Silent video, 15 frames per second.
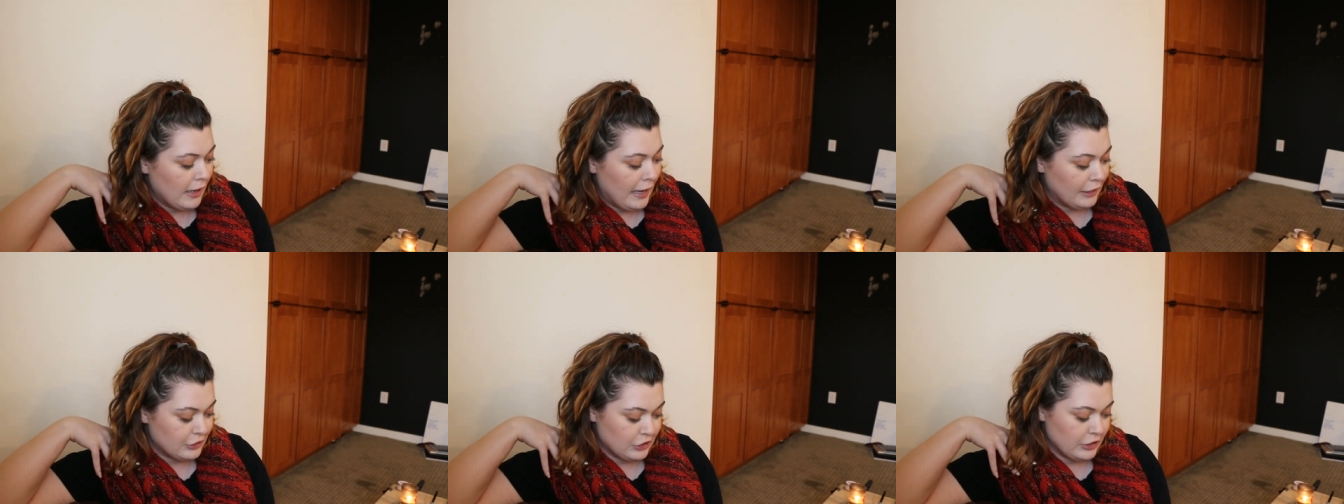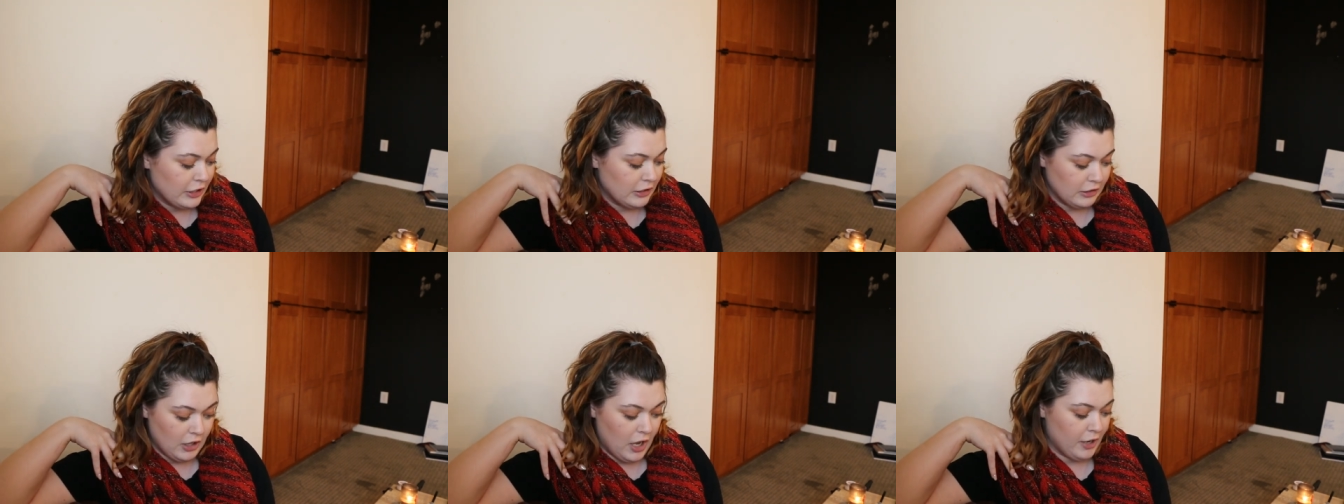actually
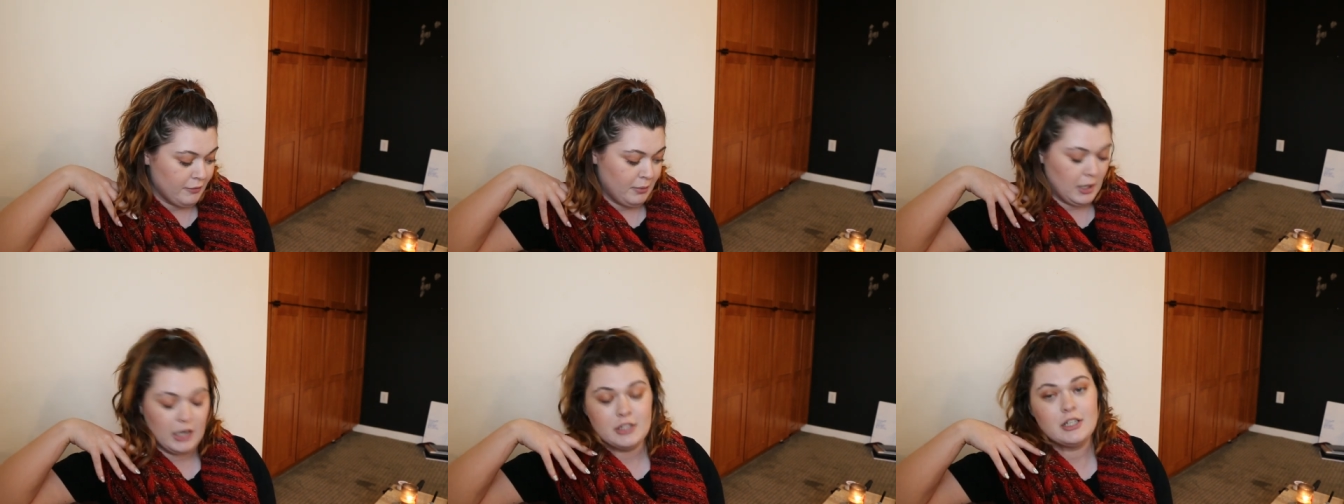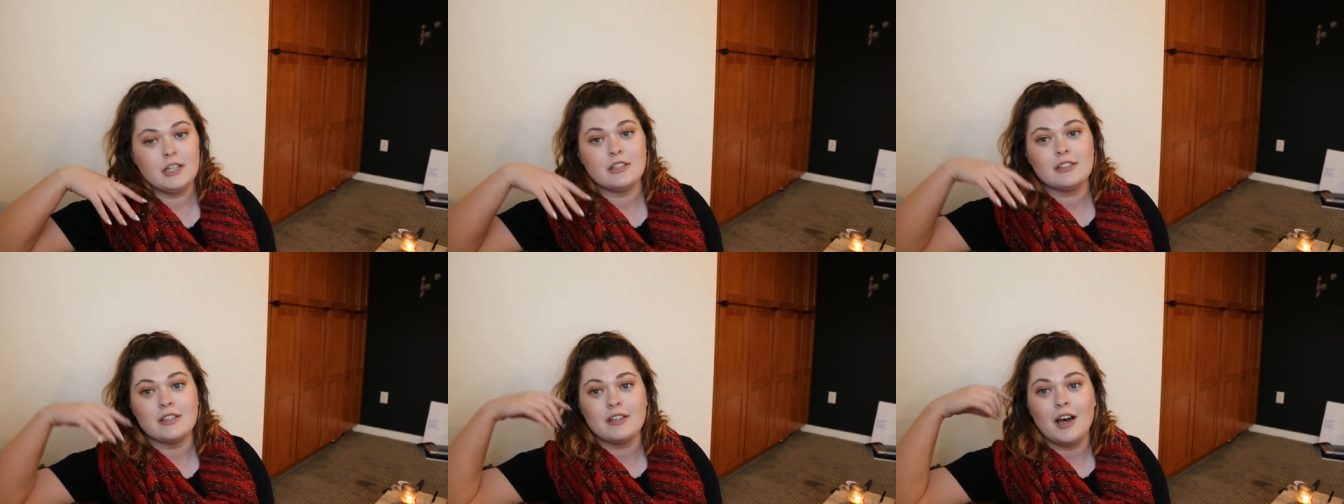a lot of
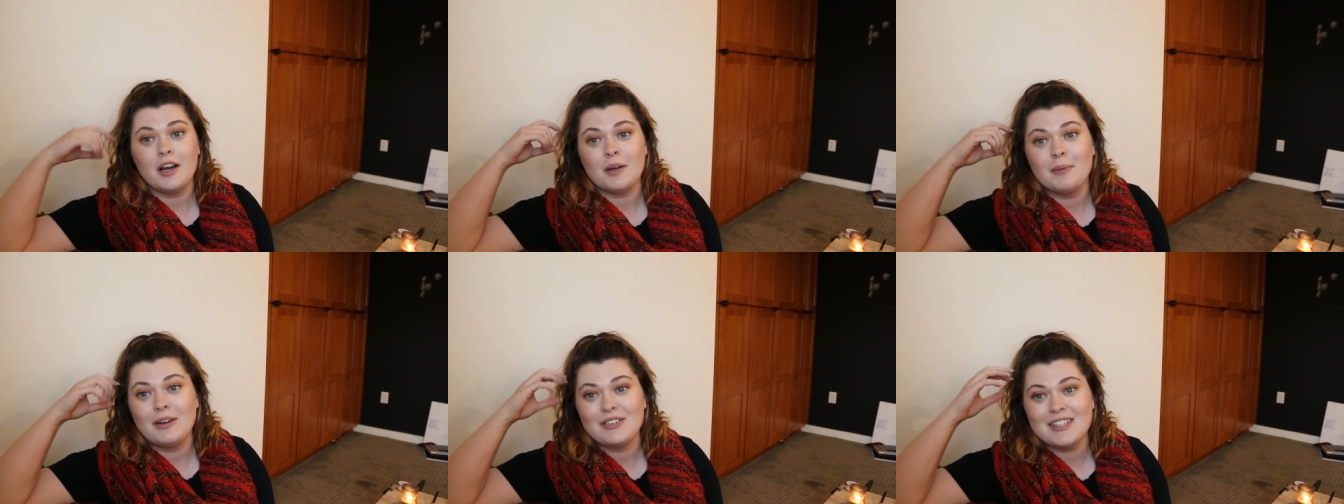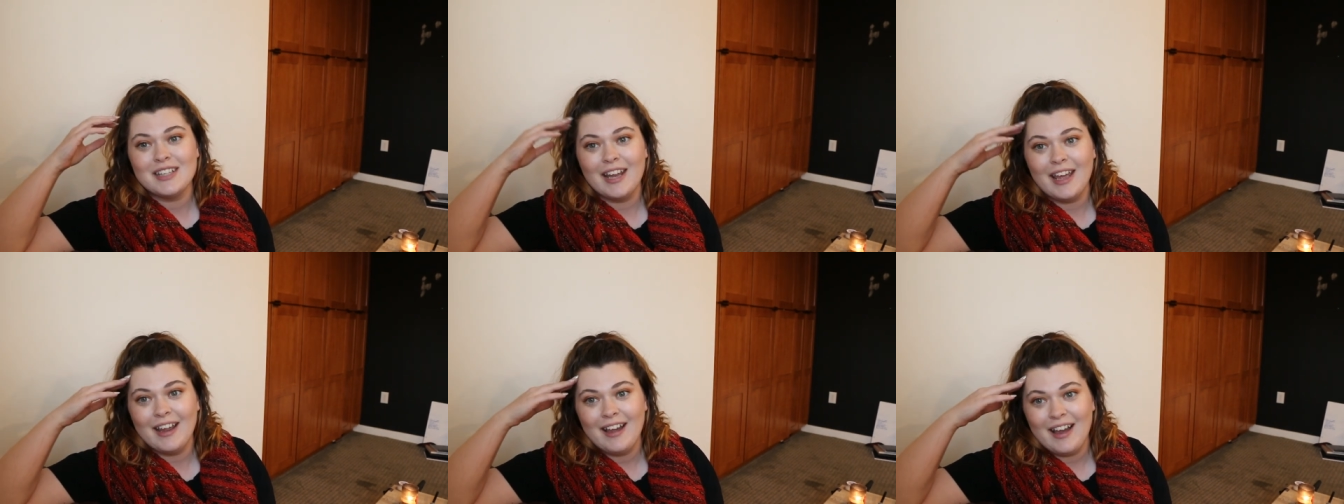projects to talk about
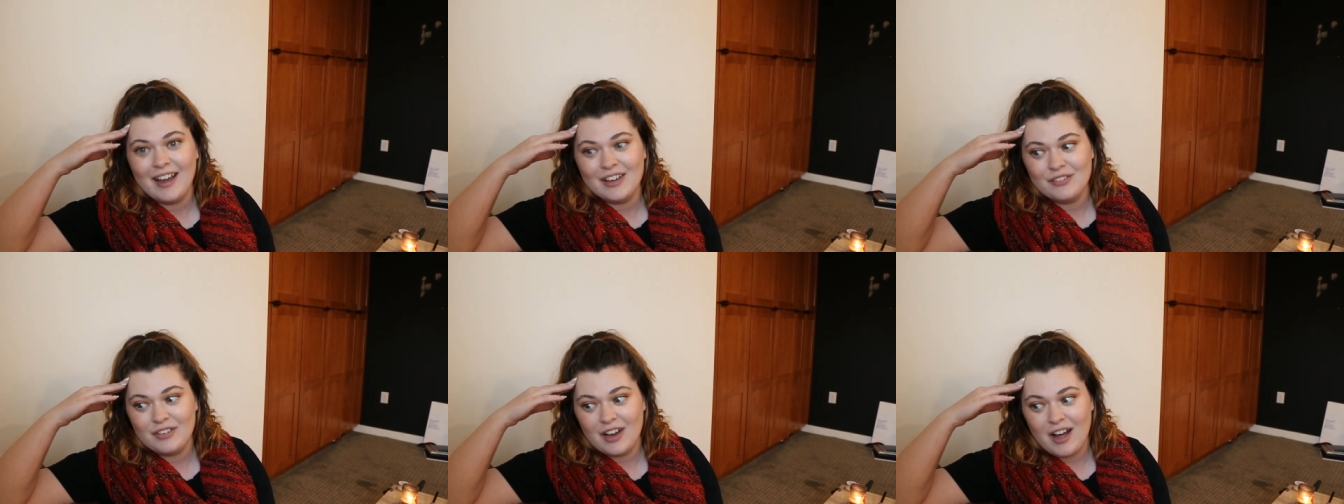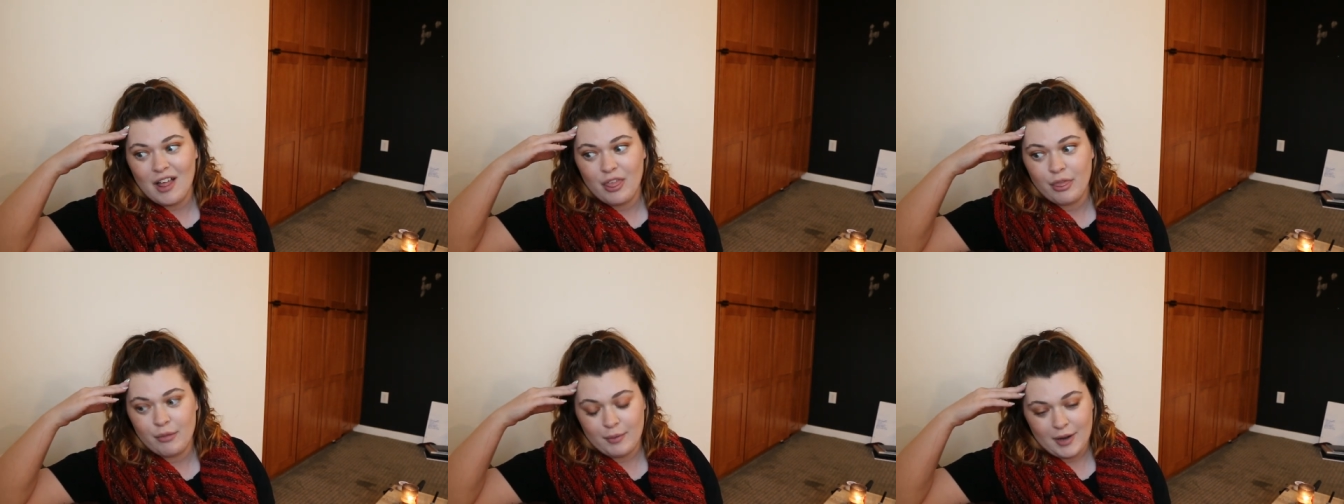today. I've
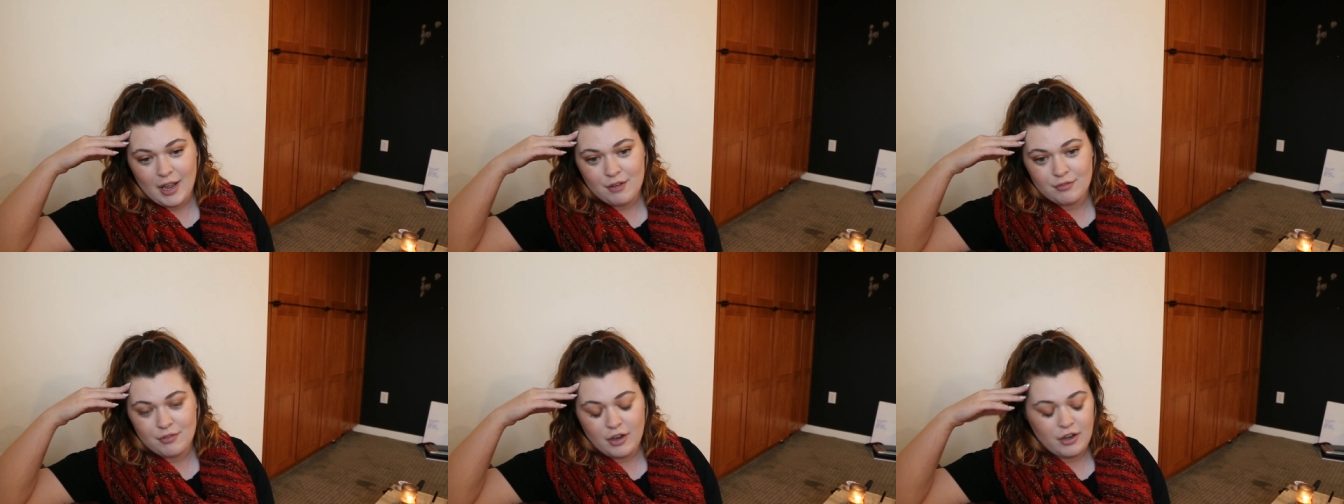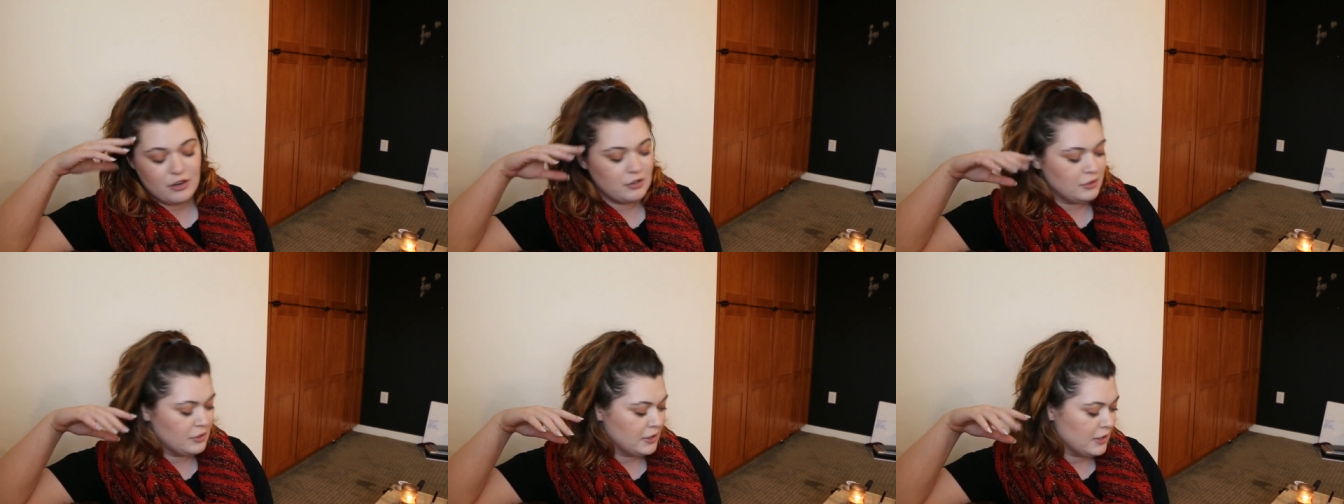got 3
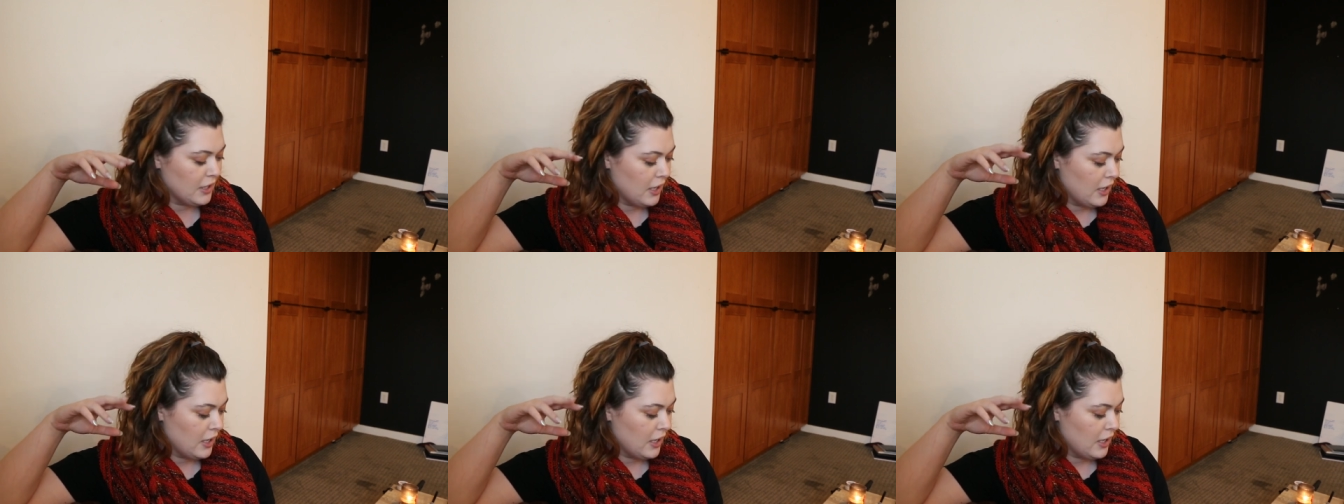FOs,